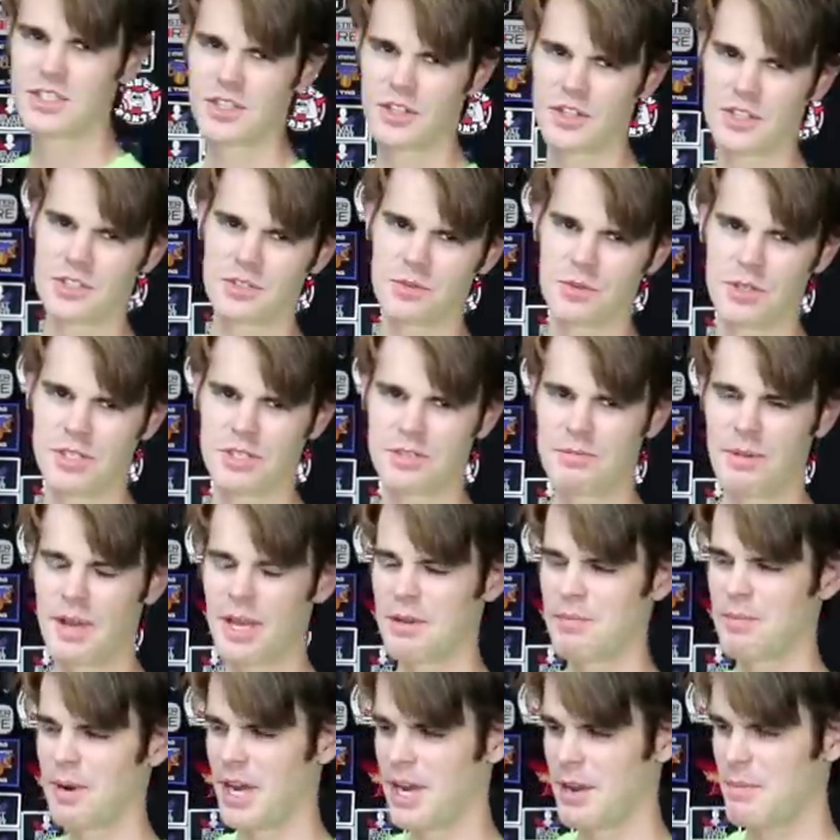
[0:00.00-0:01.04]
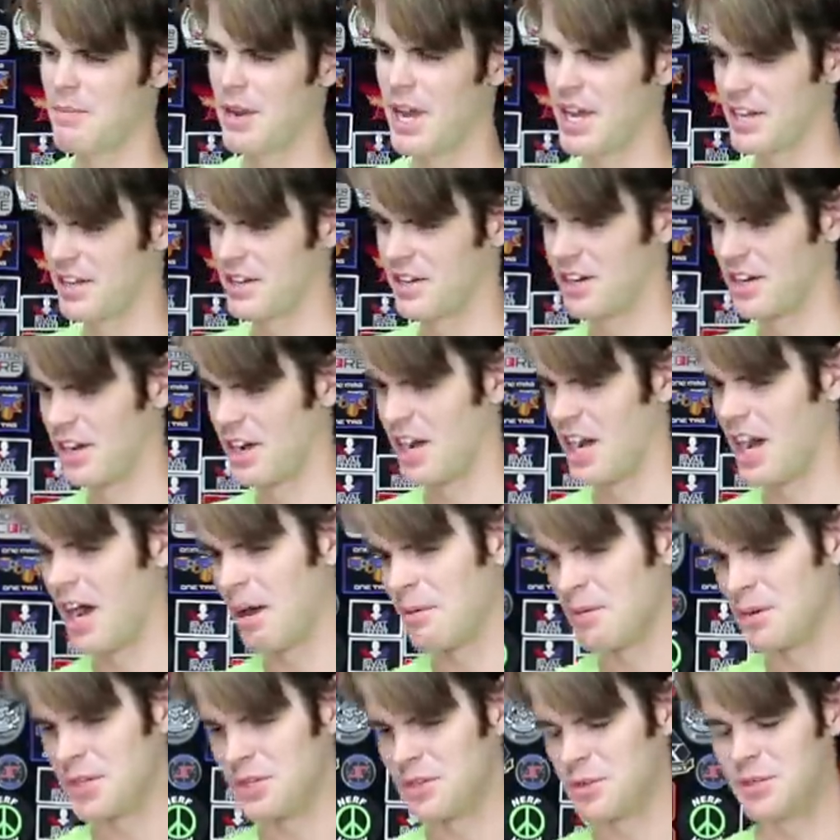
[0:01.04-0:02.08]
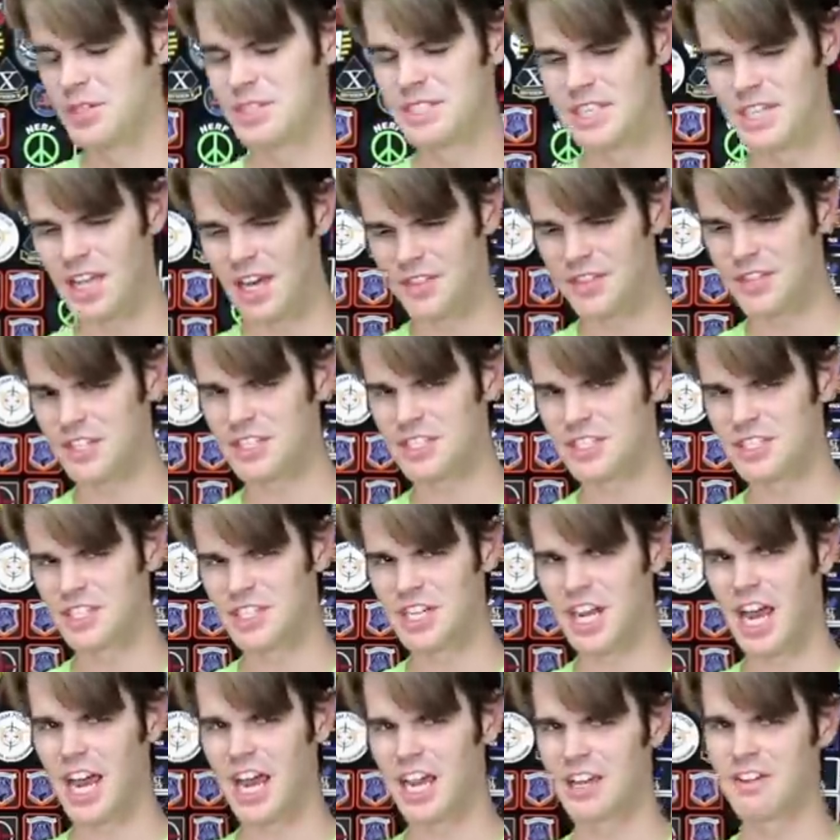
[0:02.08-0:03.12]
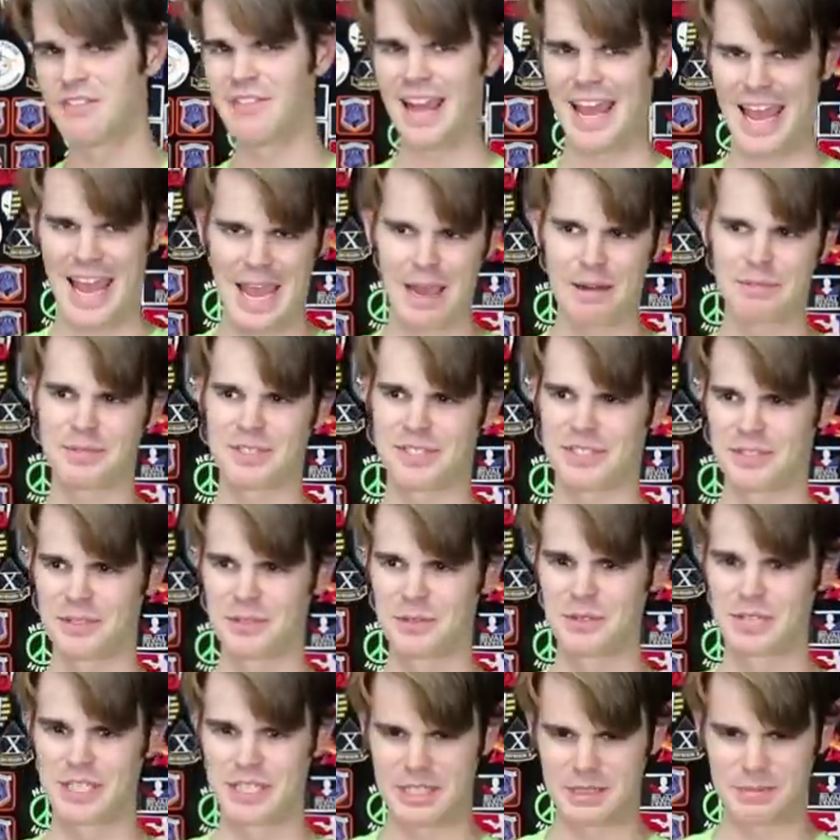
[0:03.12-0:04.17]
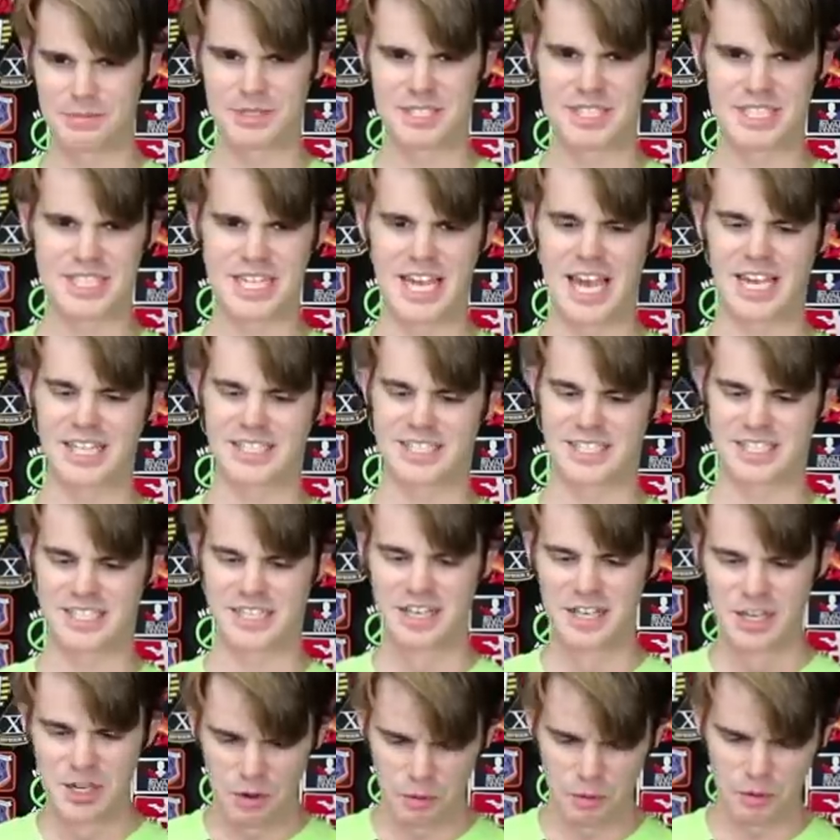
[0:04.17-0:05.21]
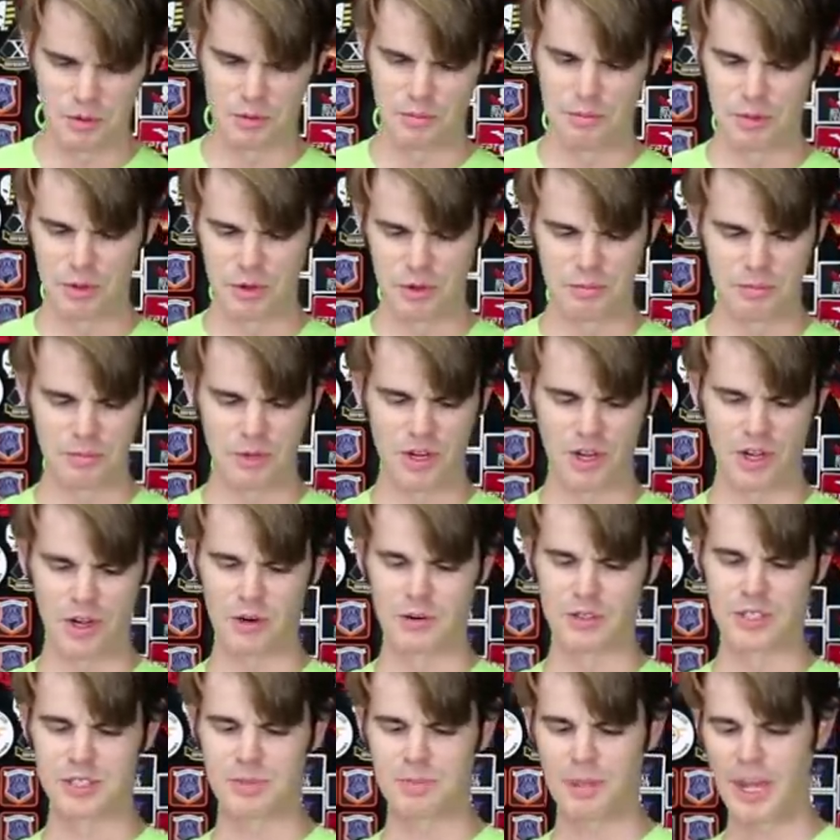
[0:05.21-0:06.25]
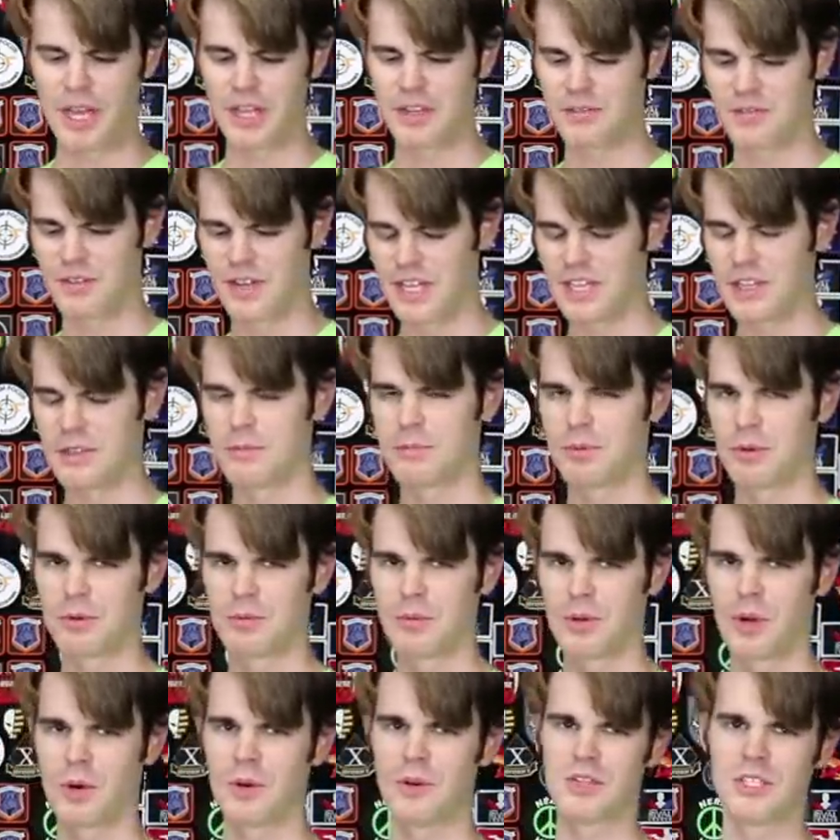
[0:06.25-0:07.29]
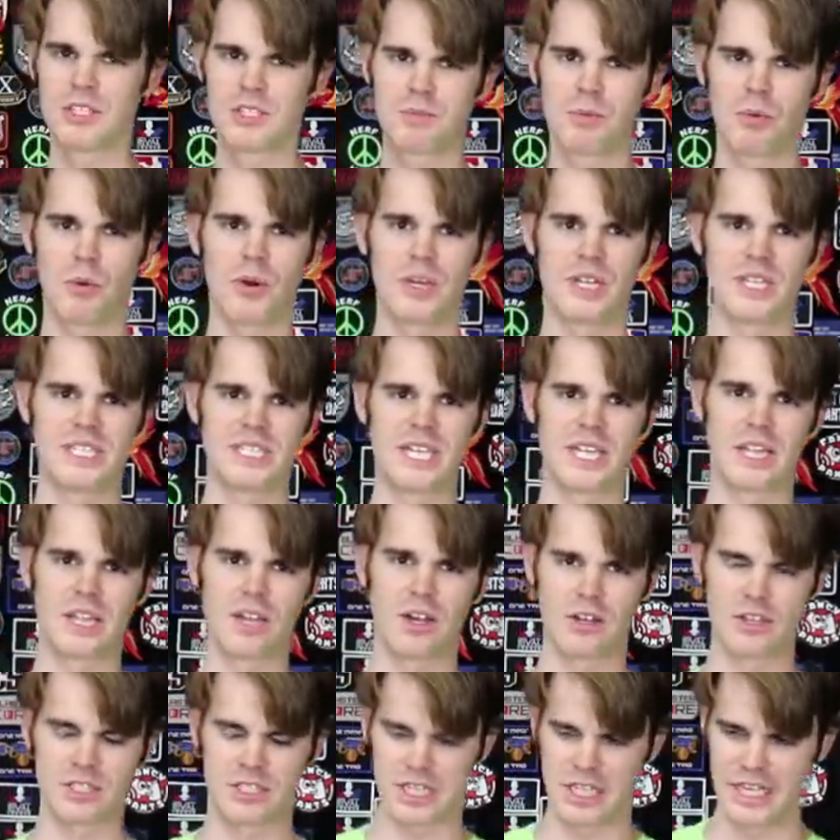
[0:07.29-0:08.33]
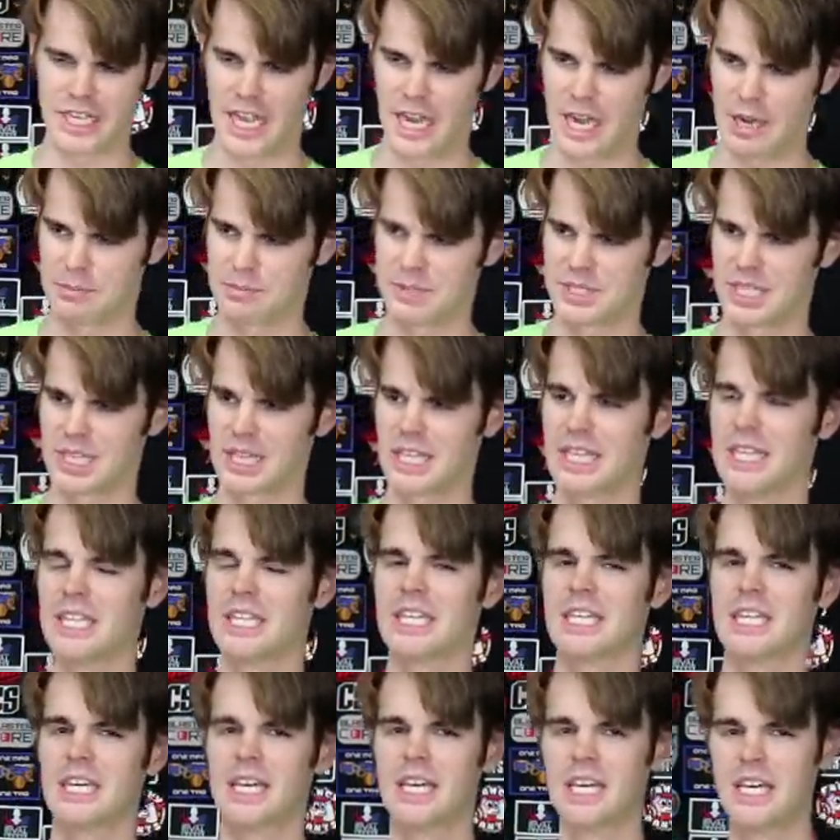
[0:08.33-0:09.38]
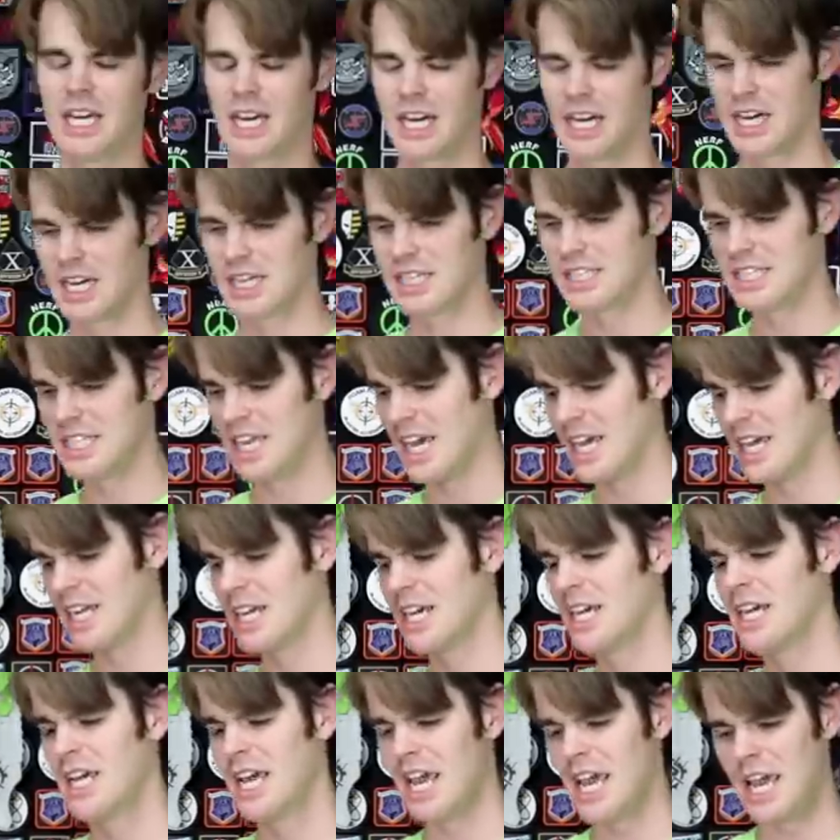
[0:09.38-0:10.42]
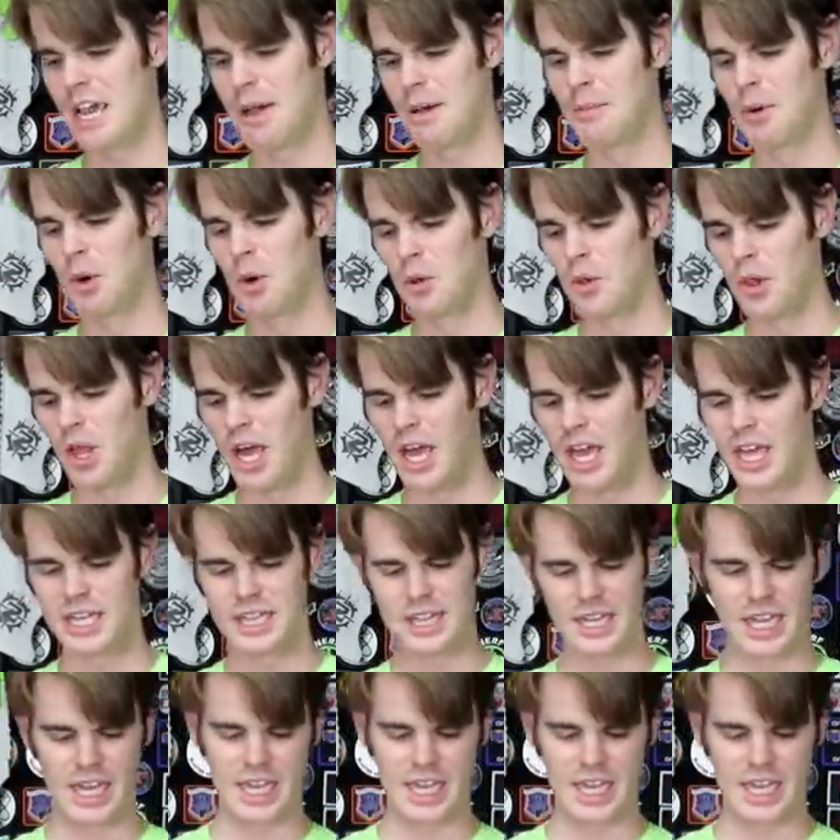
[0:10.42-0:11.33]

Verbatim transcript: So this one is made by a maker in our hobby who is nothing shy of absolutely obsessed with Boomco, despite the fact that Boomco at this point is a largely obsoleted, uh, dead ammo line.